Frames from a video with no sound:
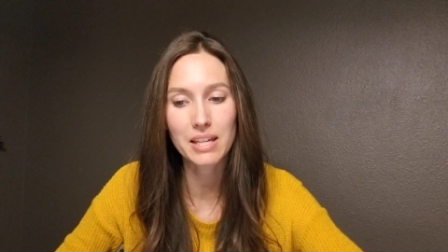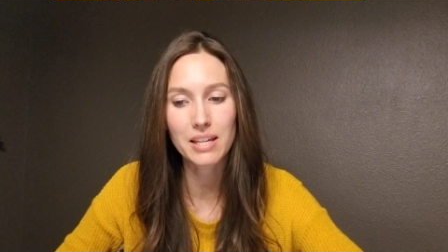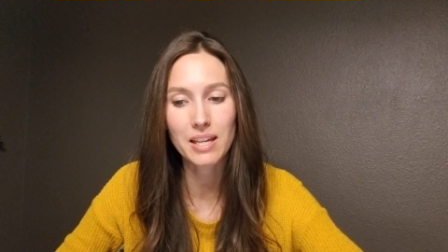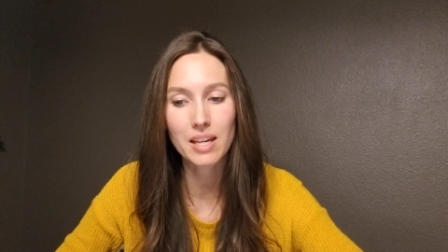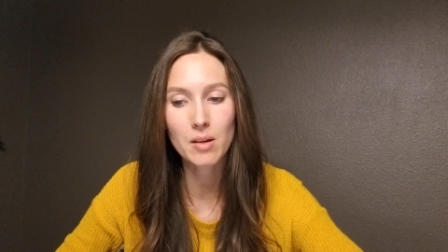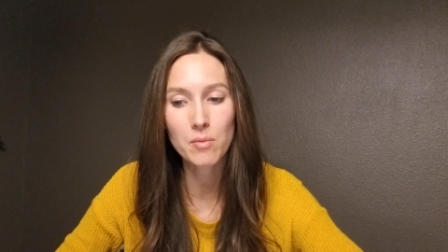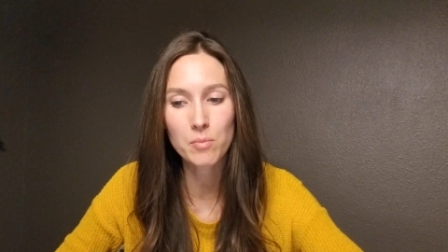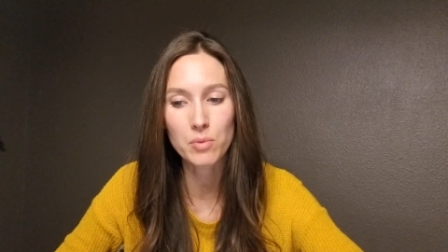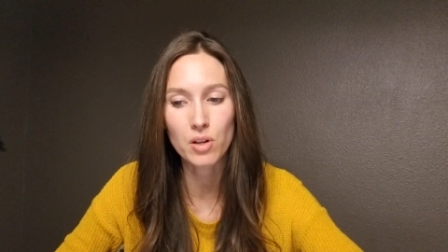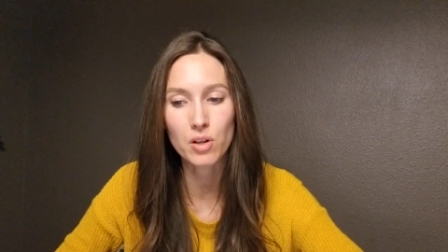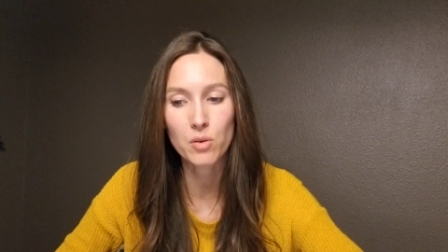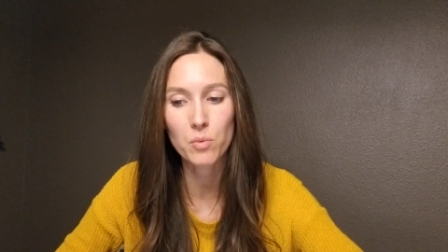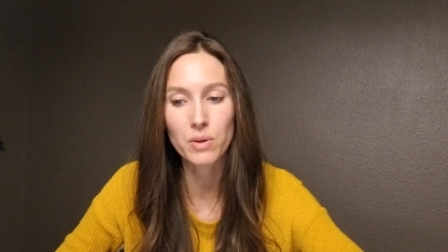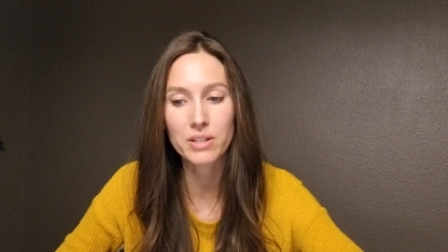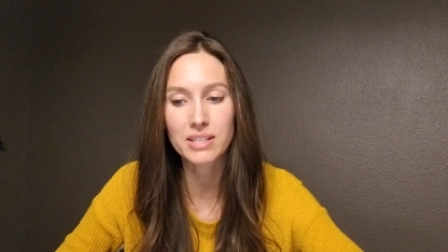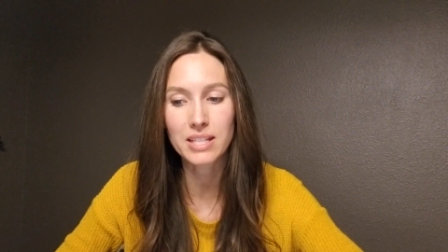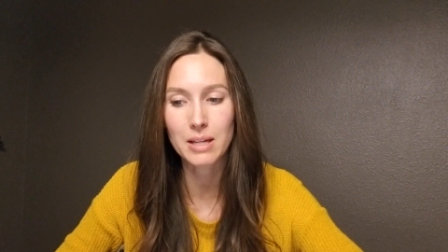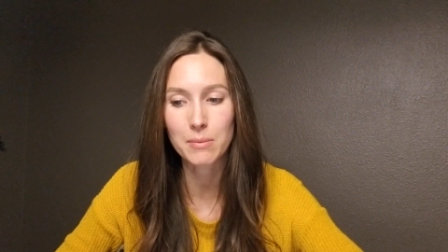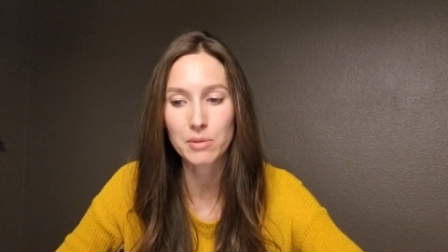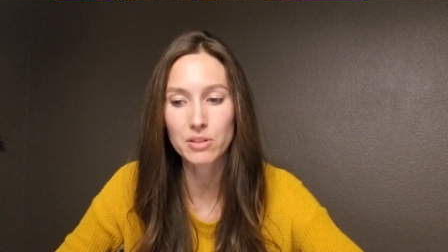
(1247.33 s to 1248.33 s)
Kimball
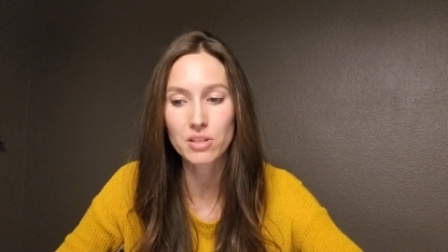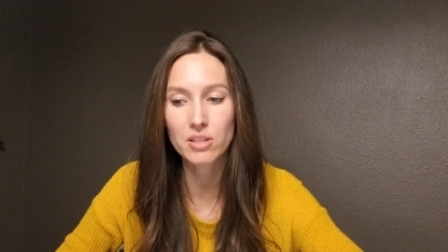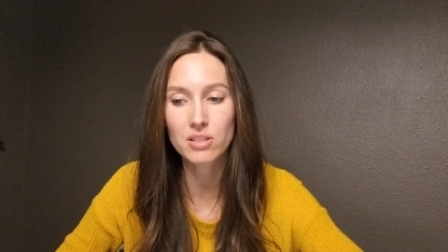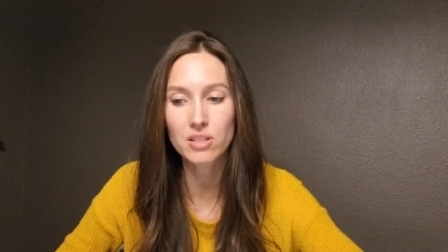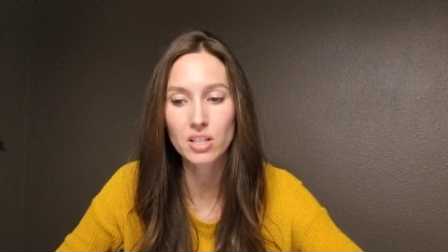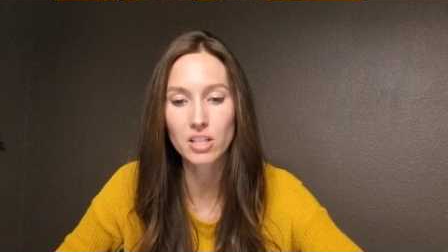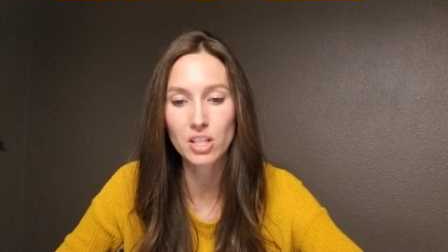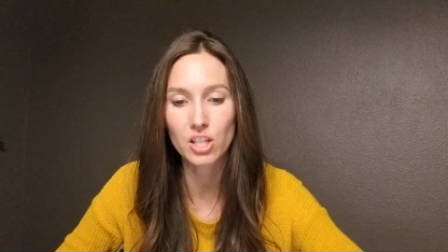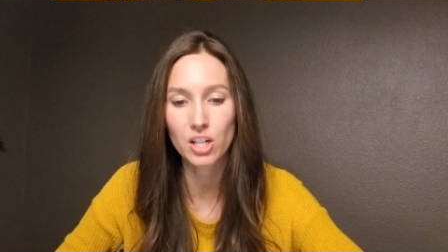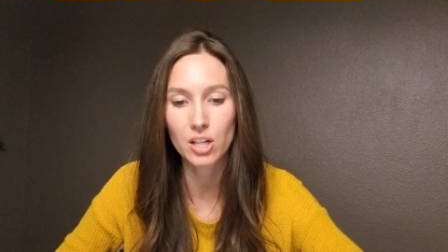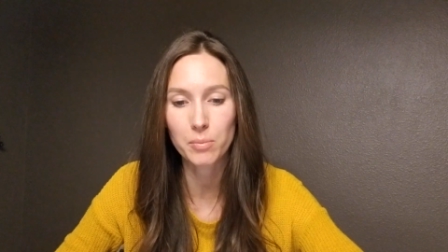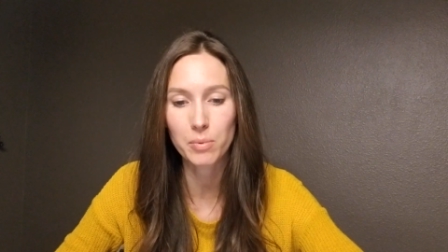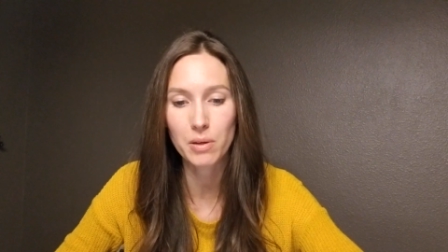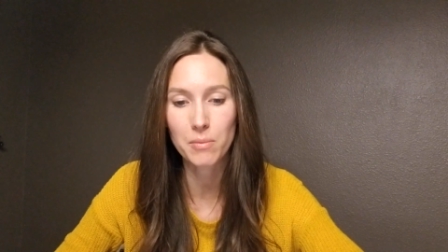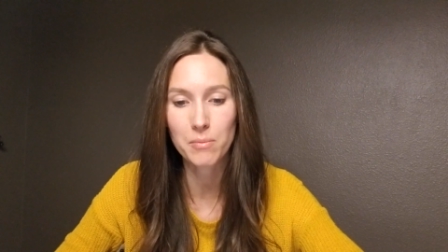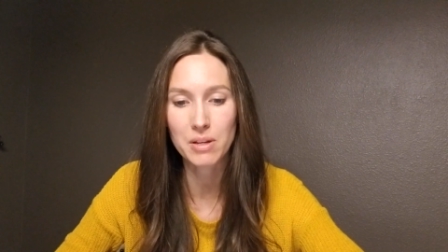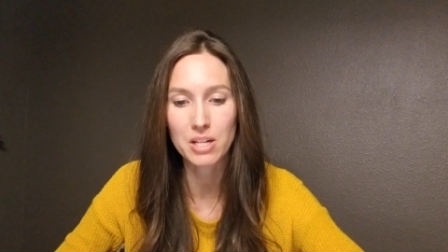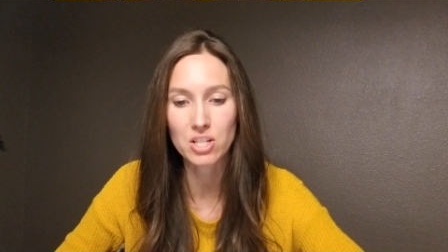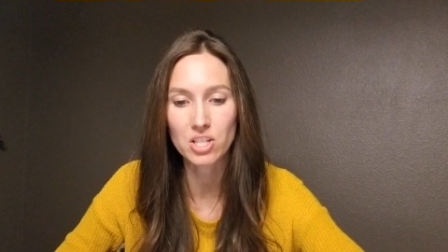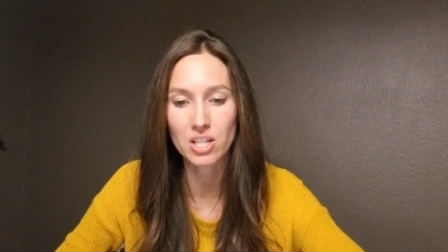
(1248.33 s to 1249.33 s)
was able to secure
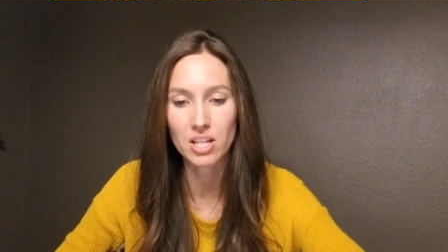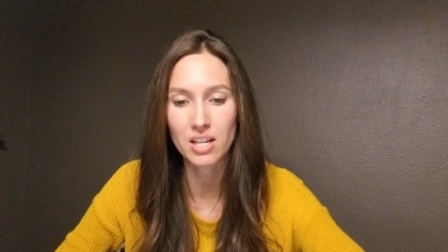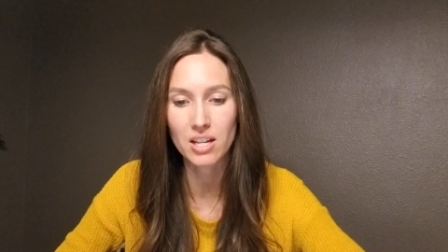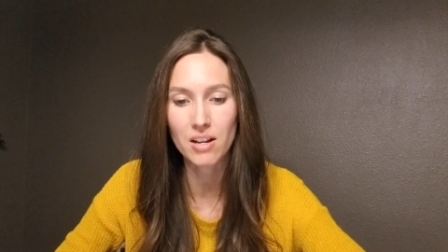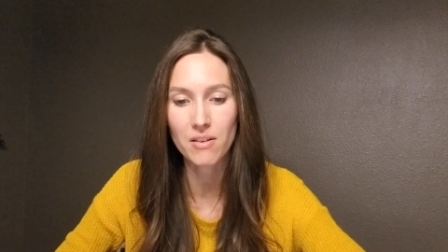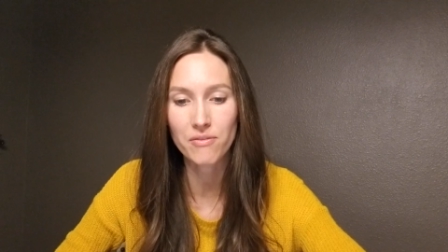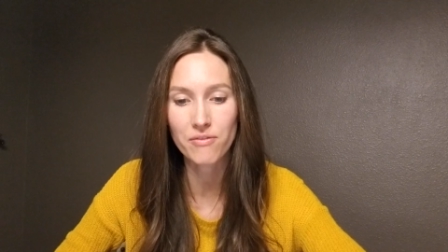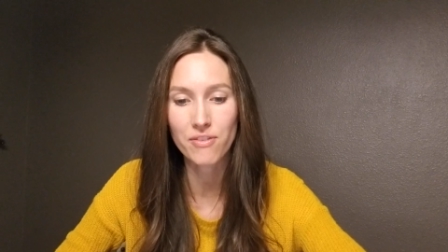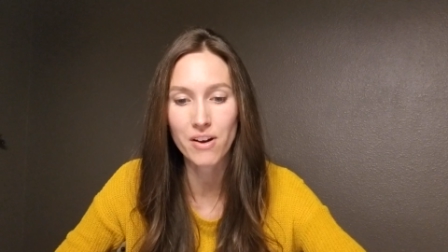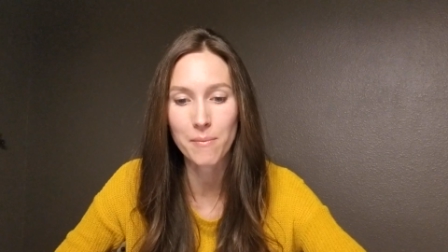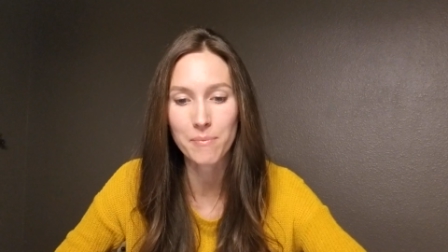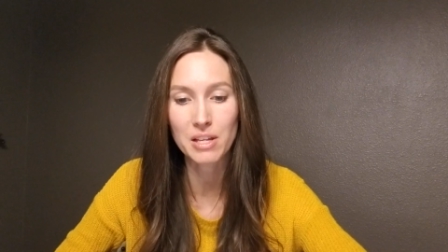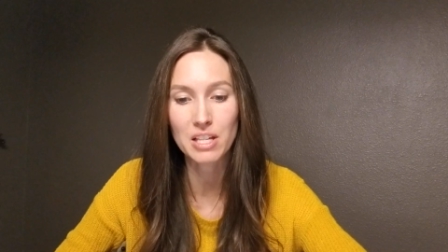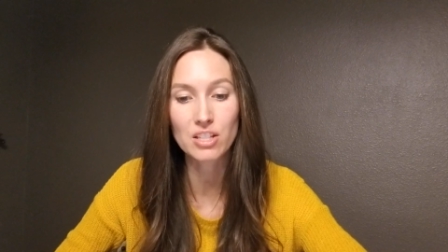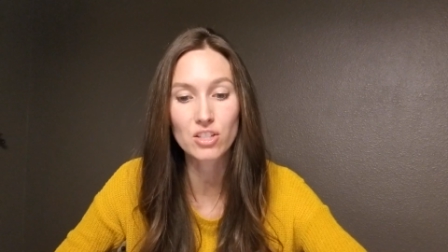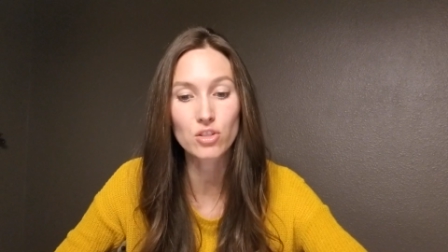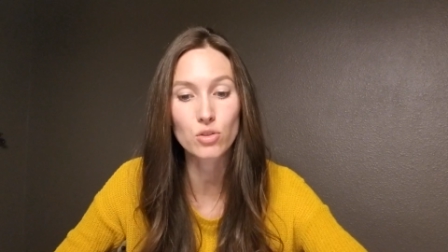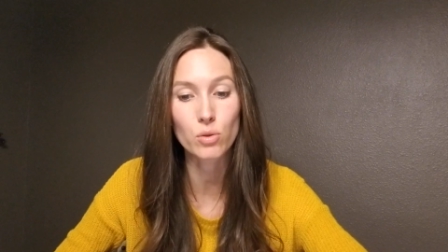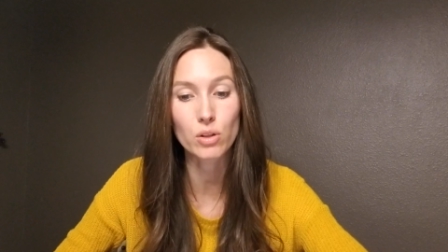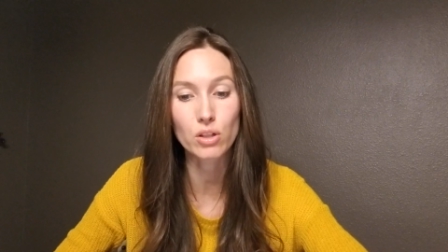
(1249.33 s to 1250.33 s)
permission from the
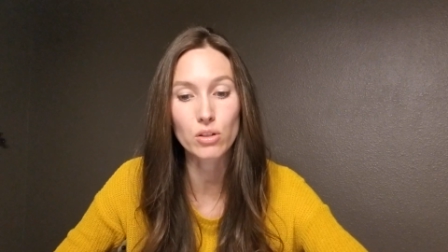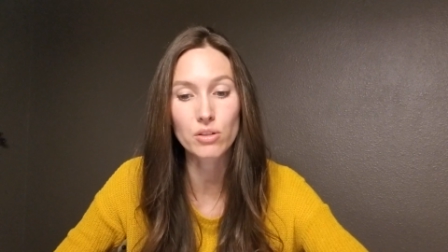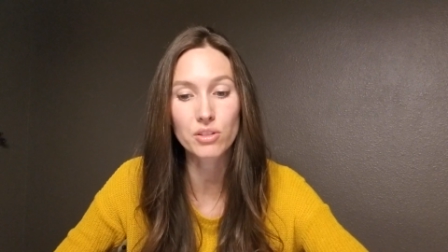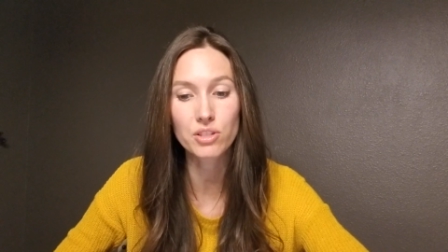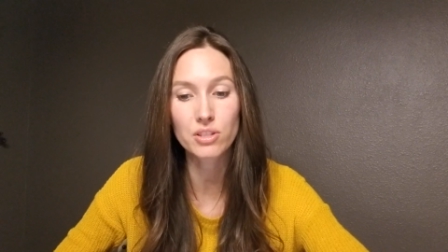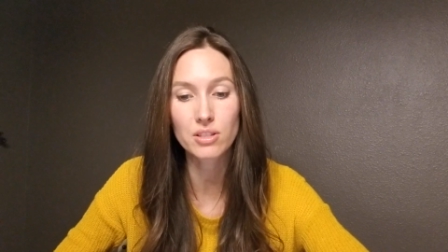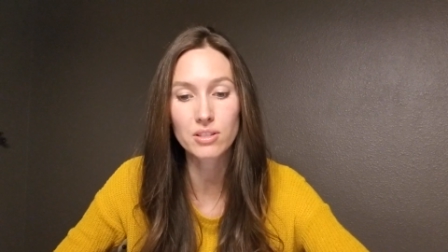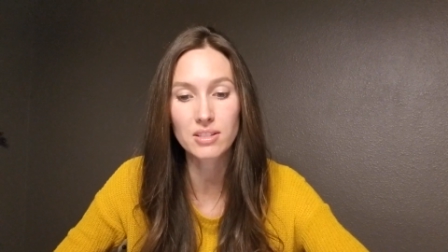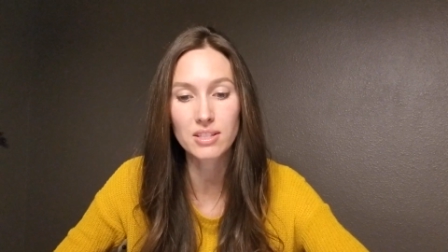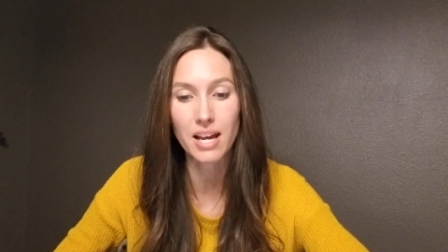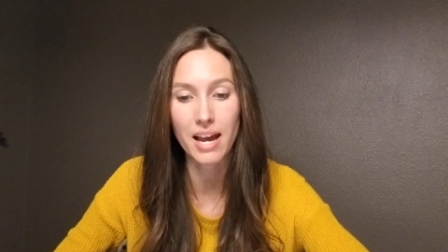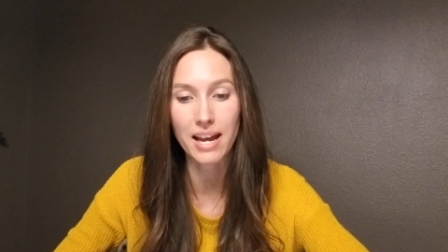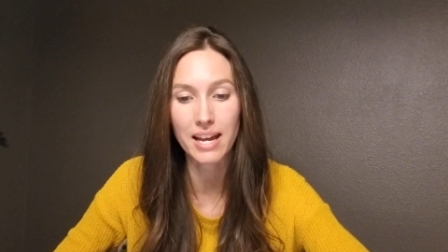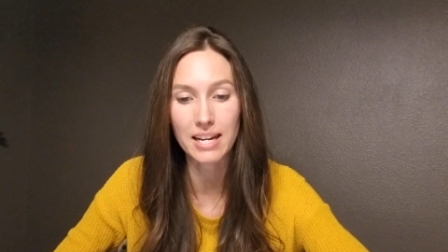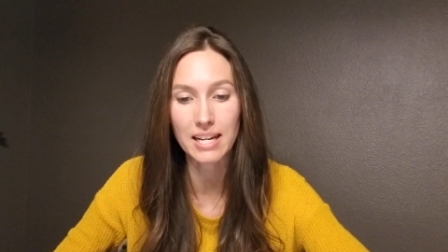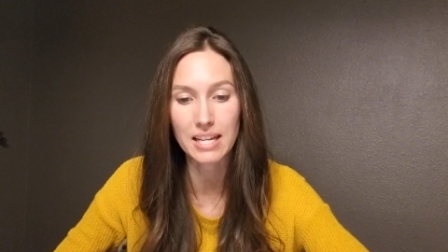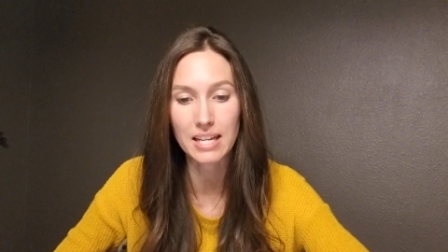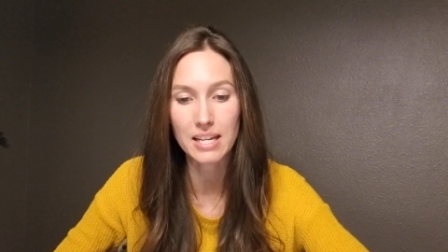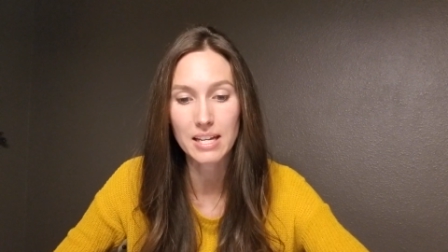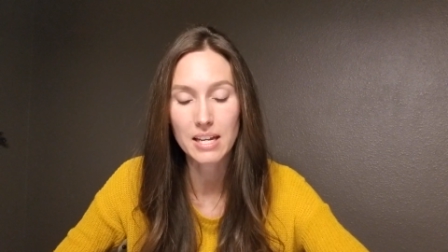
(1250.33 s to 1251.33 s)
Historical
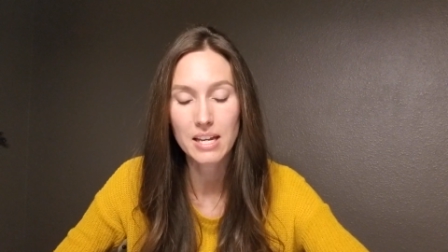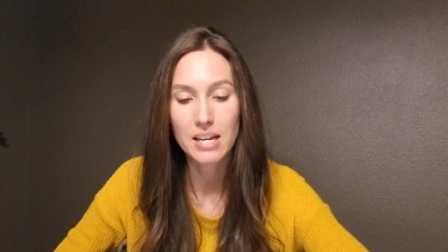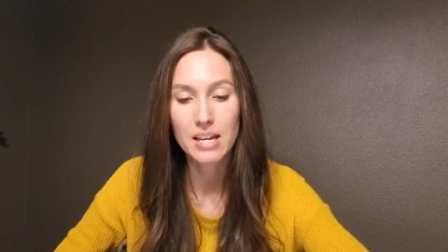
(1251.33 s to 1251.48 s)
Society,